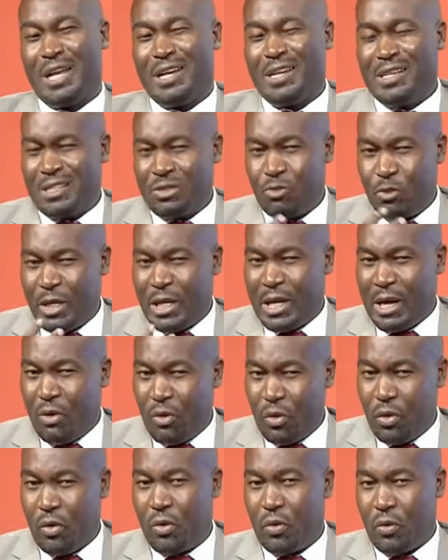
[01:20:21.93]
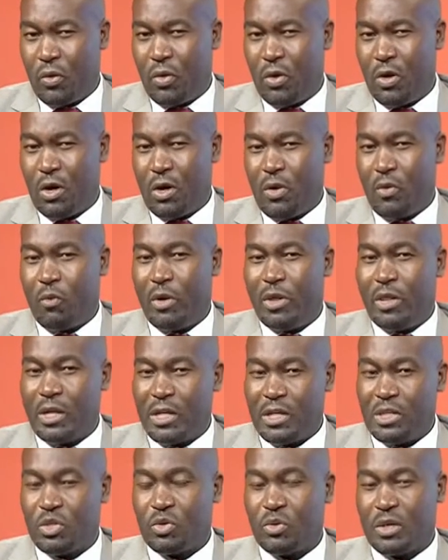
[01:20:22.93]
At least we now know what
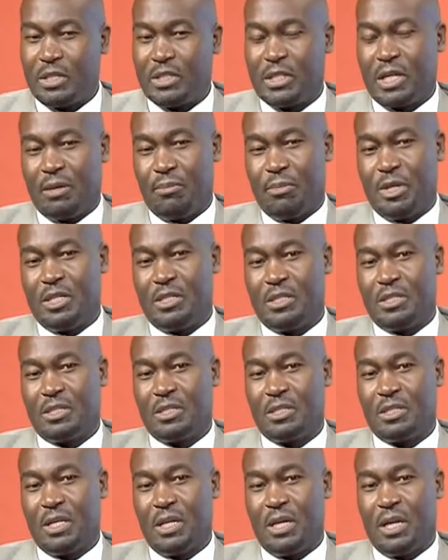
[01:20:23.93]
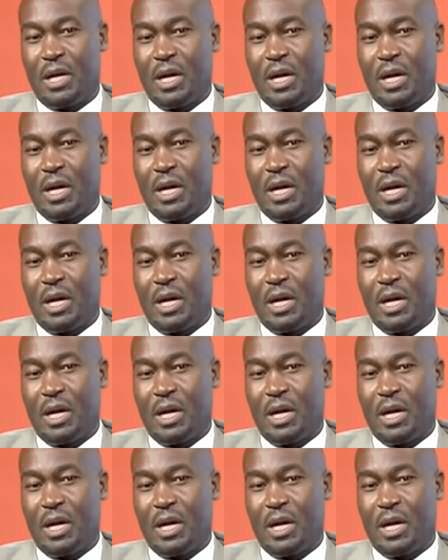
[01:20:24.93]
the insurance companies